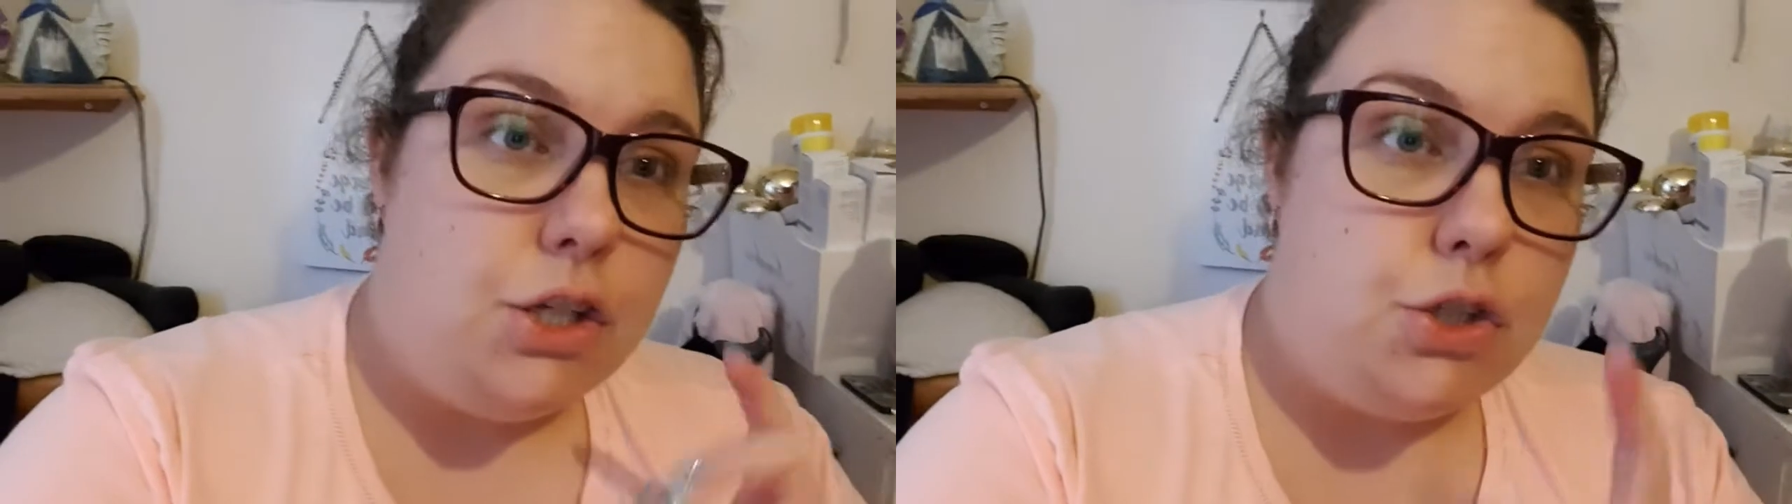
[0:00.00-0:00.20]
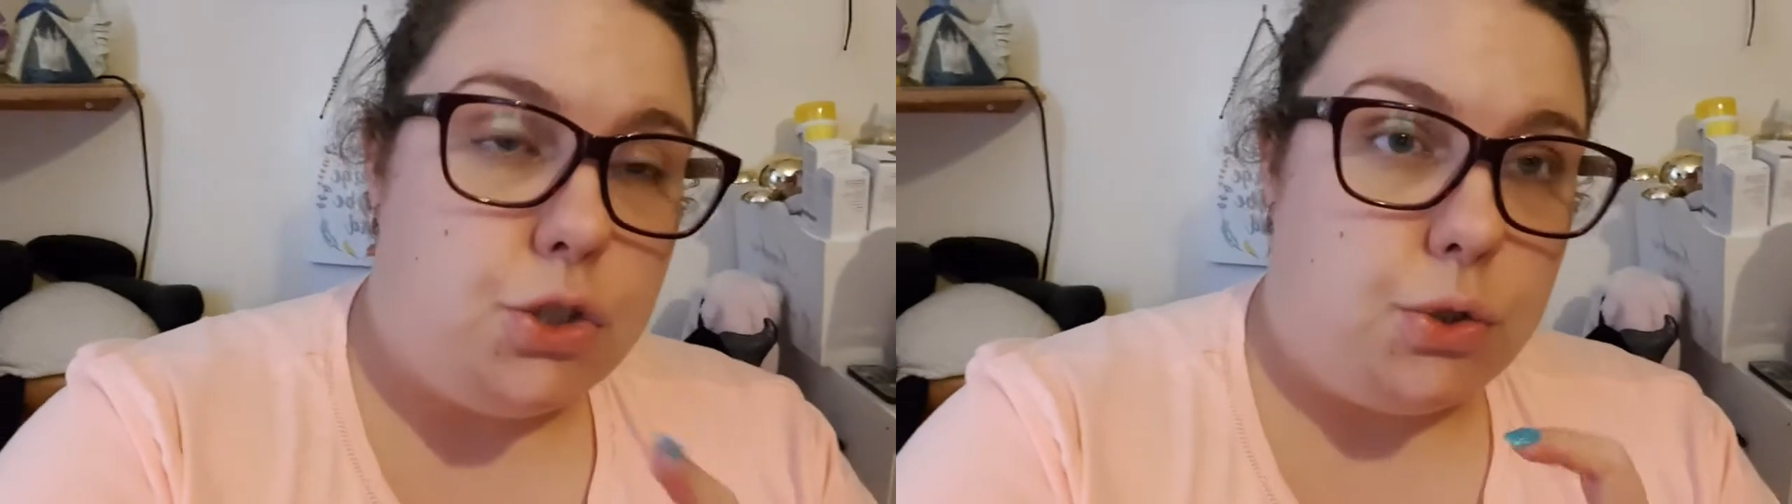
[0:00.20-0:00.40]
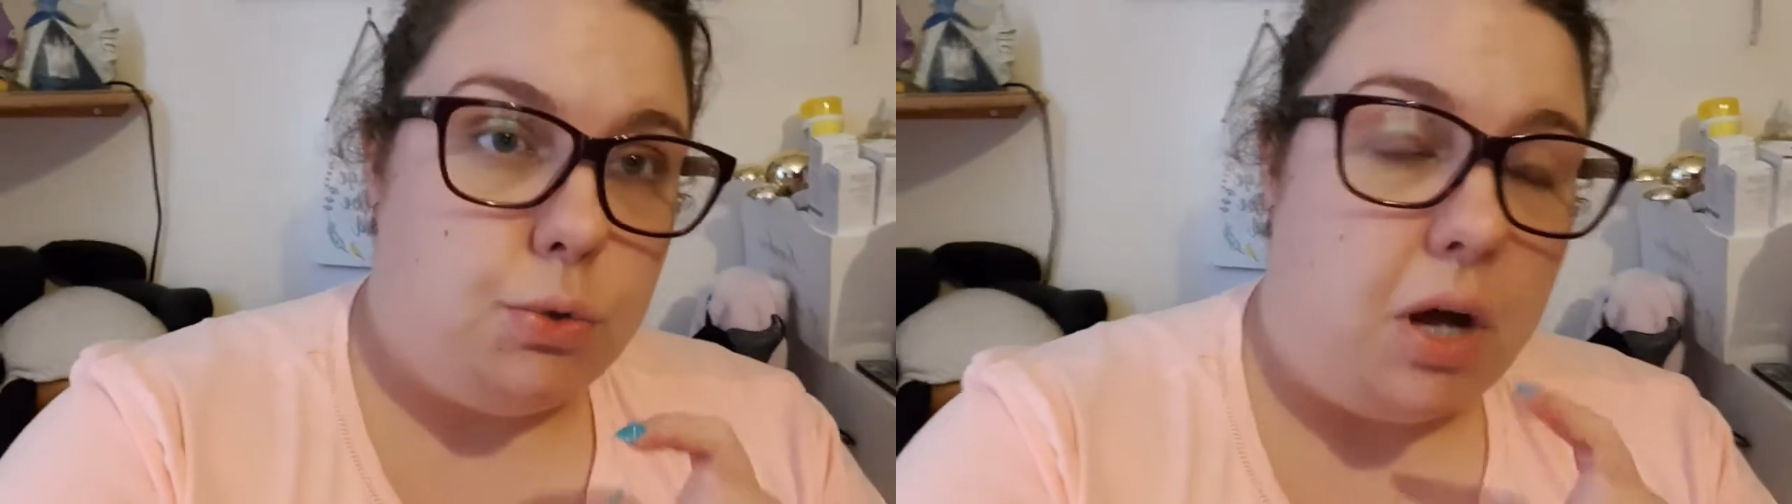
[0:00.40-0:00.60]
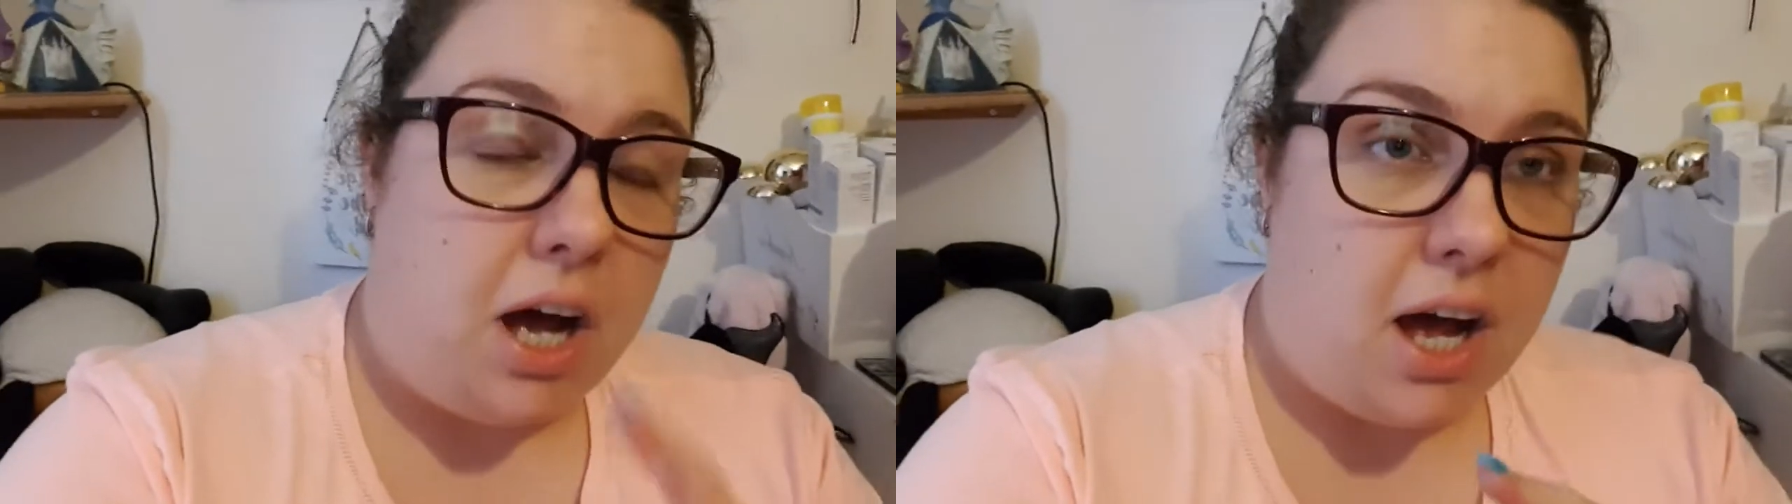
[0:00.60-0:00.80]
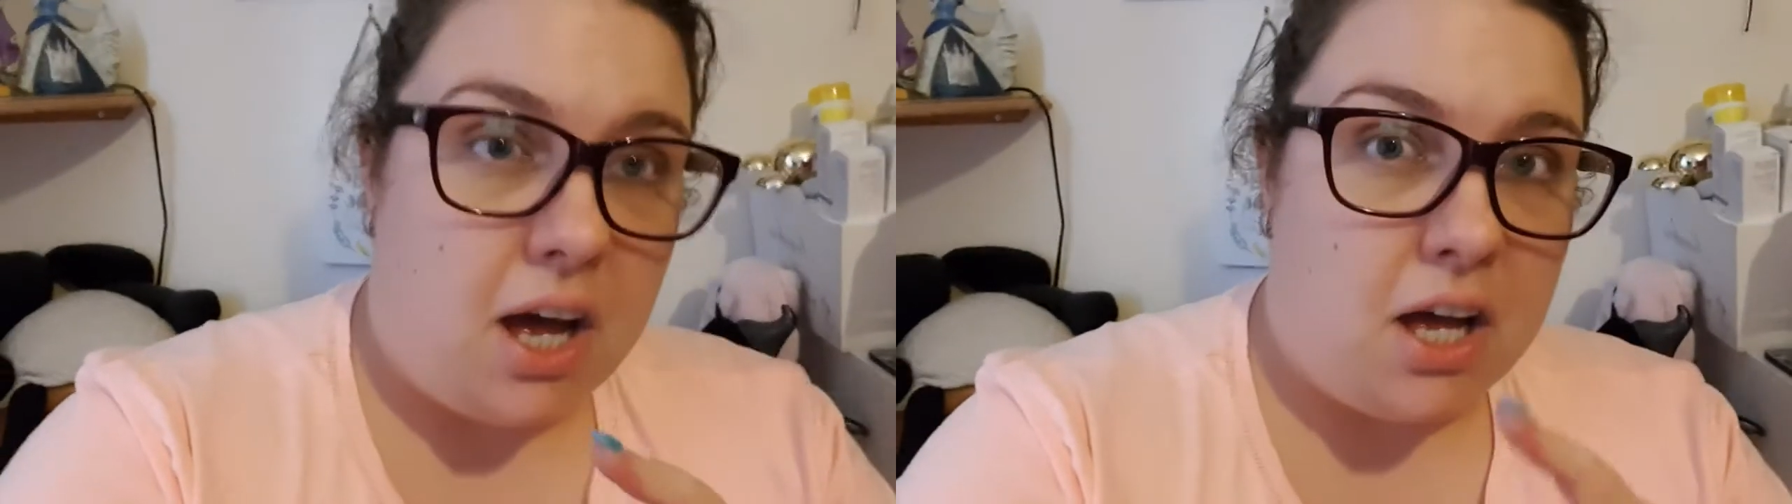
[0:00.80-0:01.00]
to
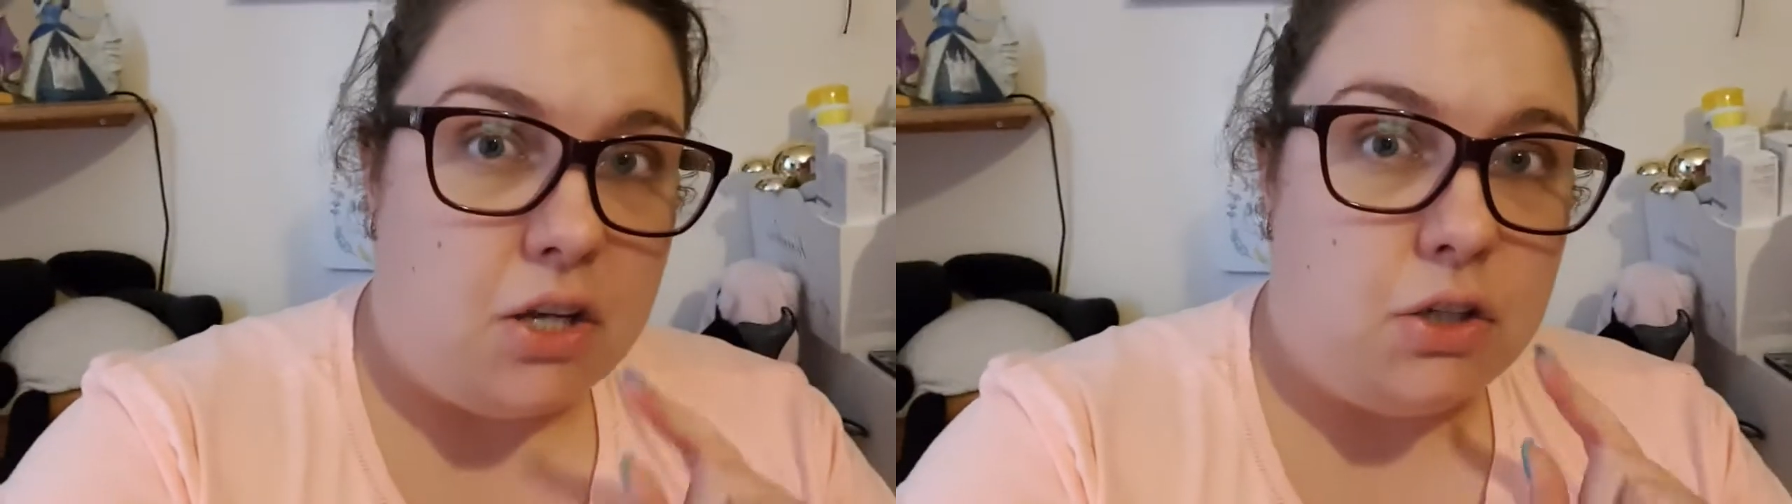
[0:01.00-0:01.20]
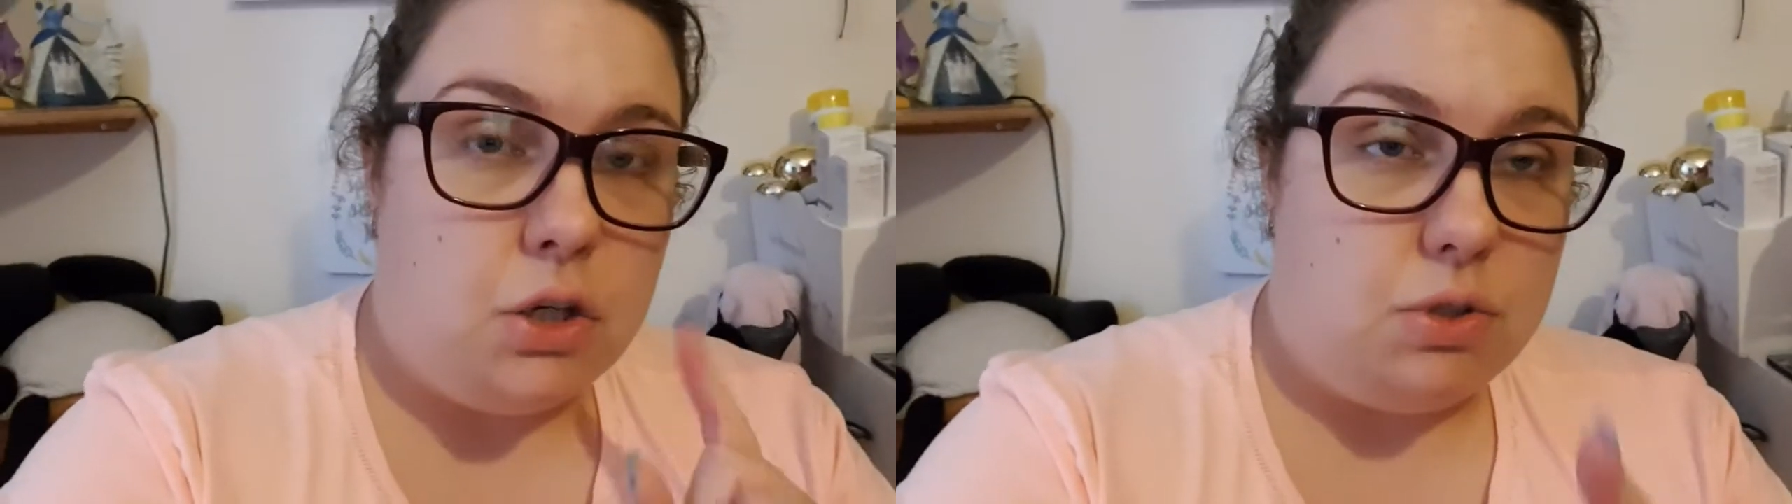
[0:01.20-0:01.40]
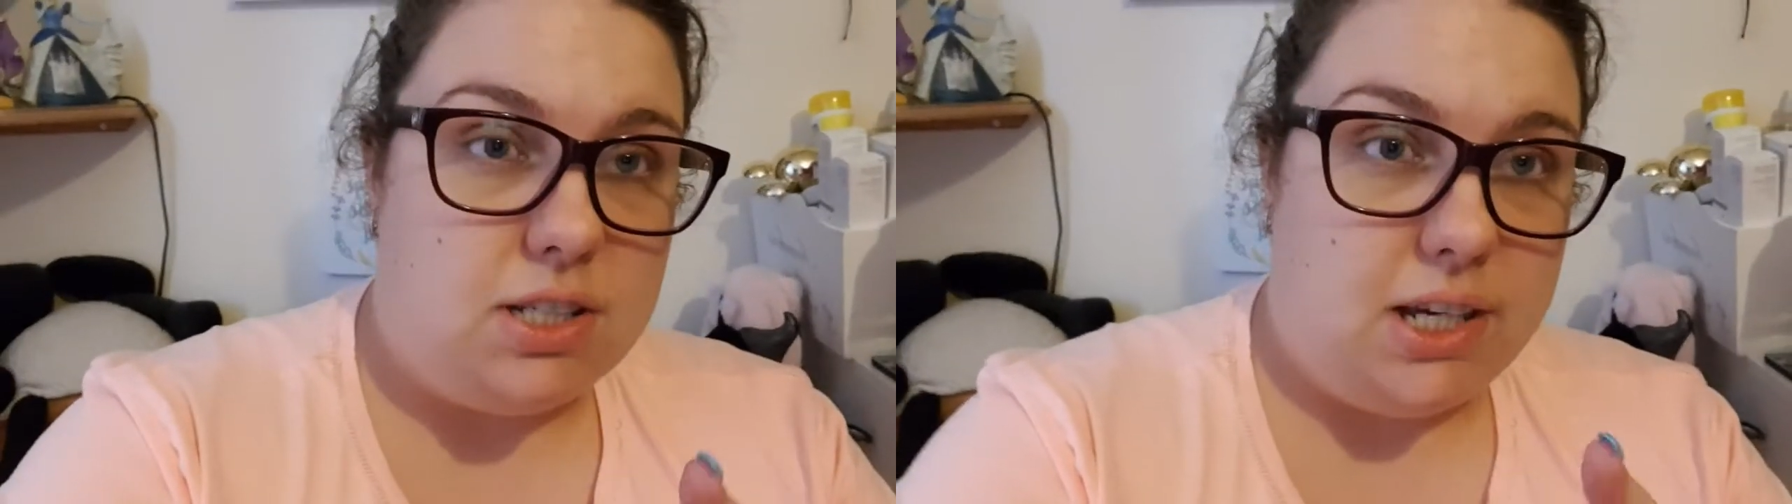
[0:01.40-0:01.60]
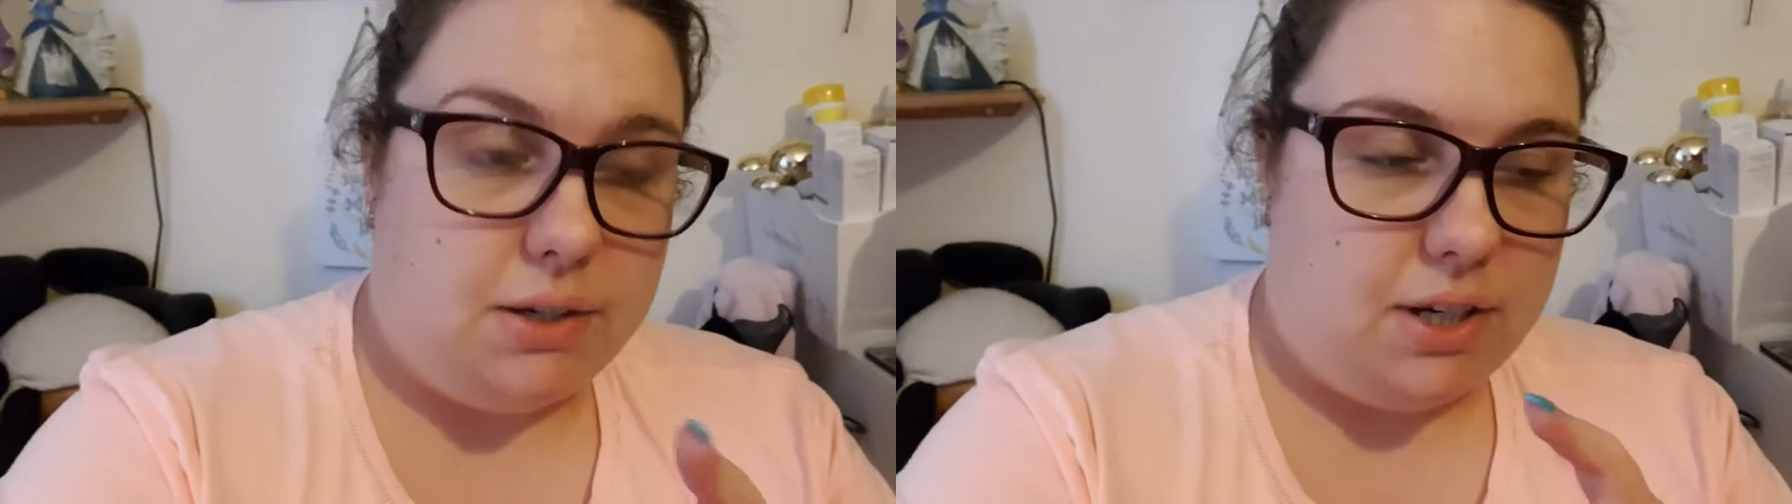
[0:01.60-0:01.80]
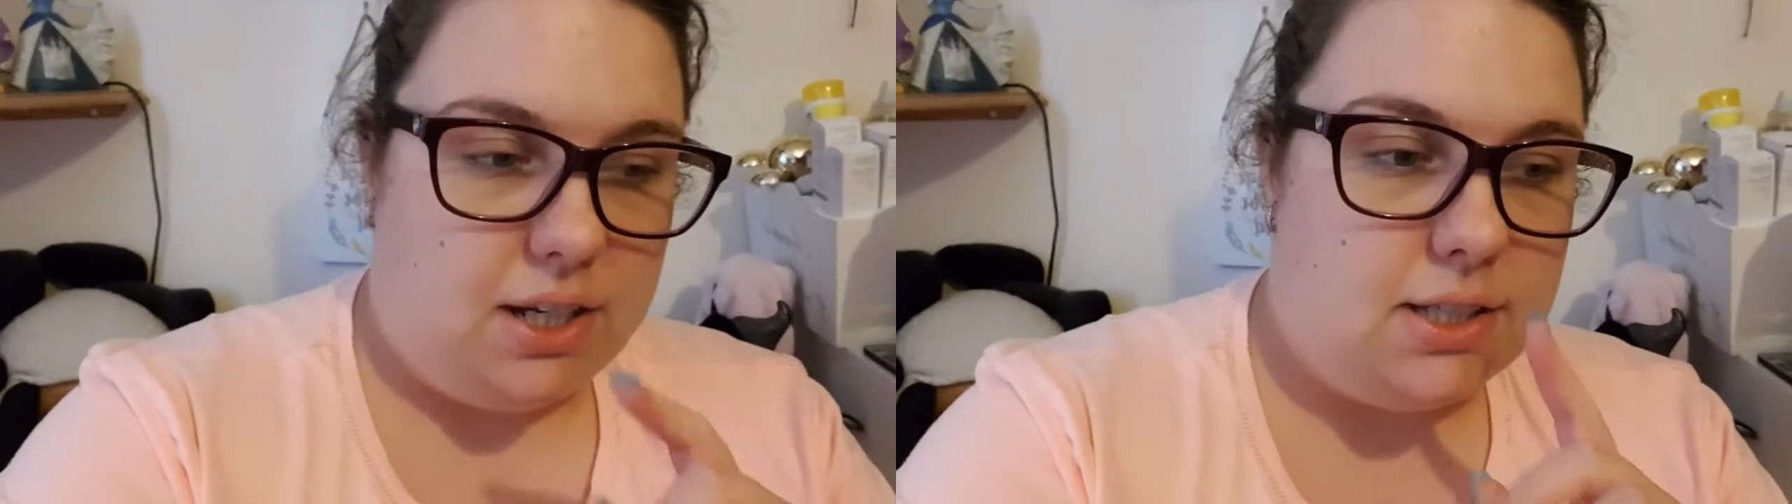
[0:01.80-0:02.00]
her new
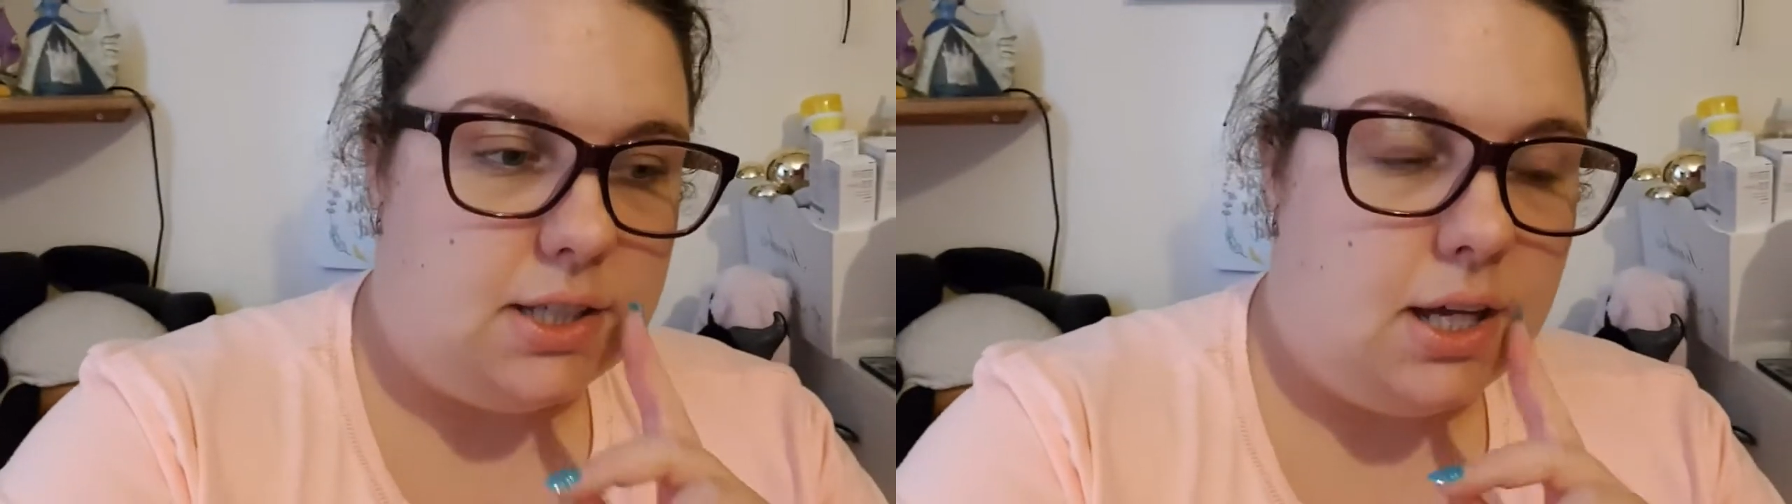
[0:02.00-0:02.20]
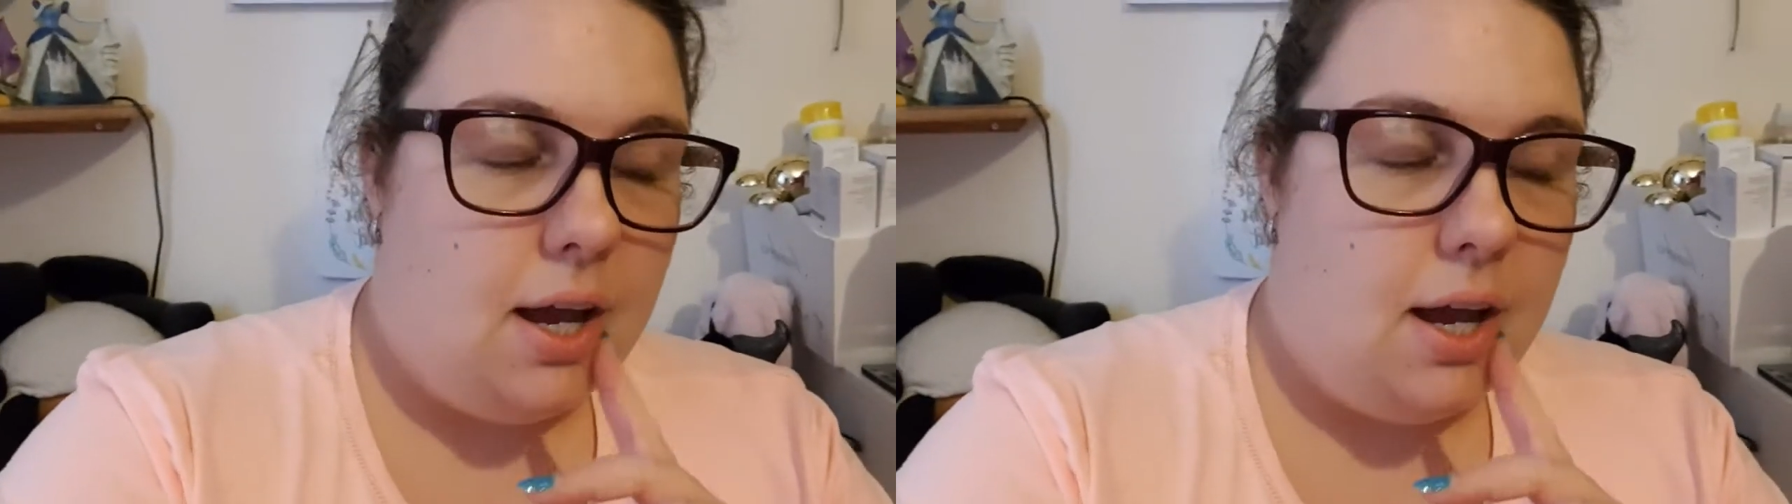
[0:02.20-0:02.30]
series,